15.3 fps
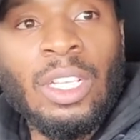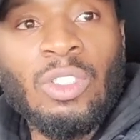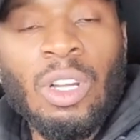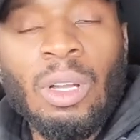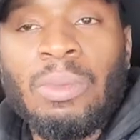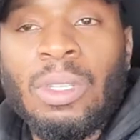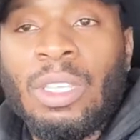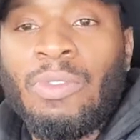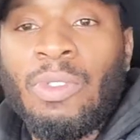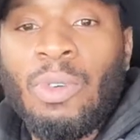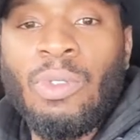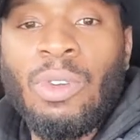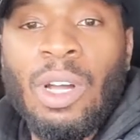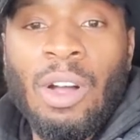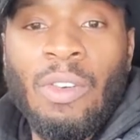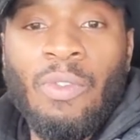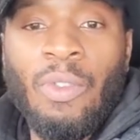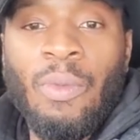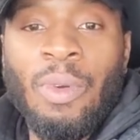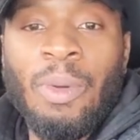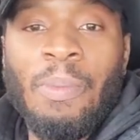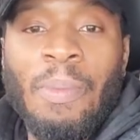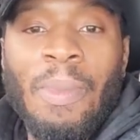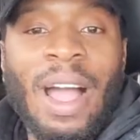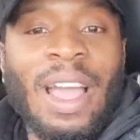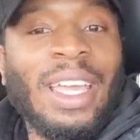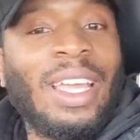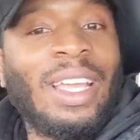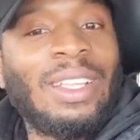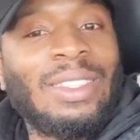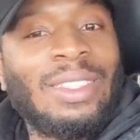Drop this food off, and we
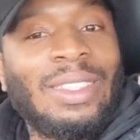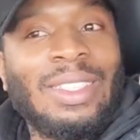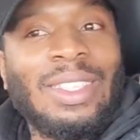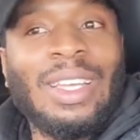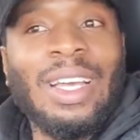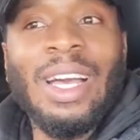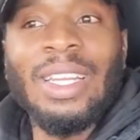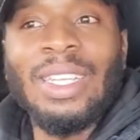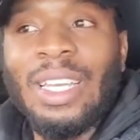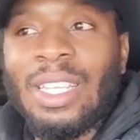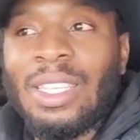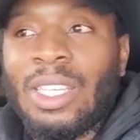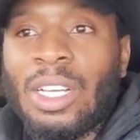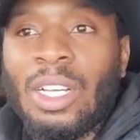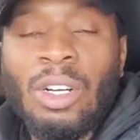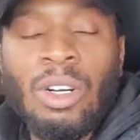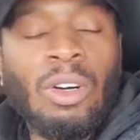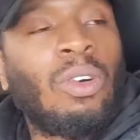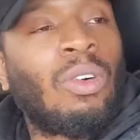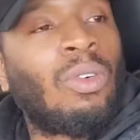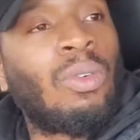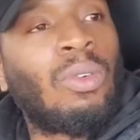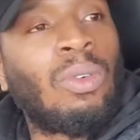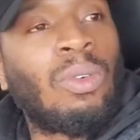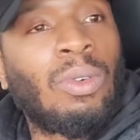might not hit the goal.